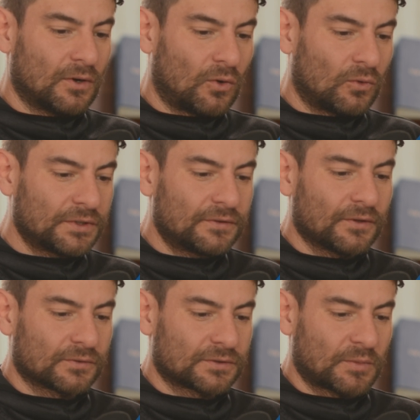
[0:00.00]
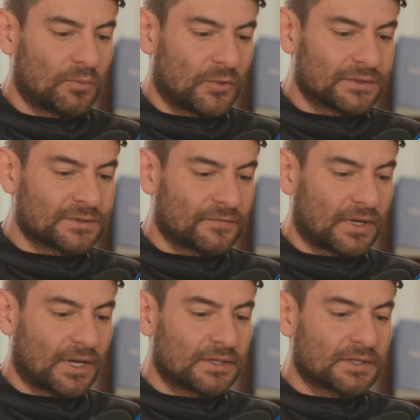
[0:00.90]
only those memories
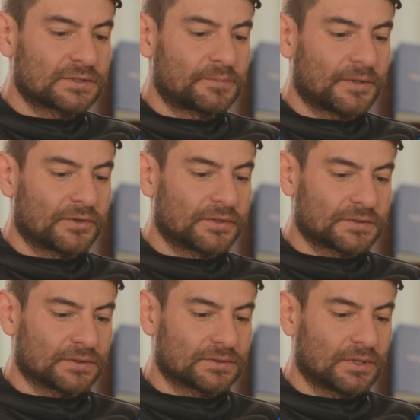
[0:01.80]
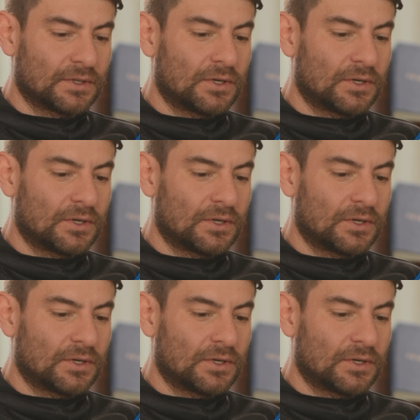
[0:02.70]
and experiences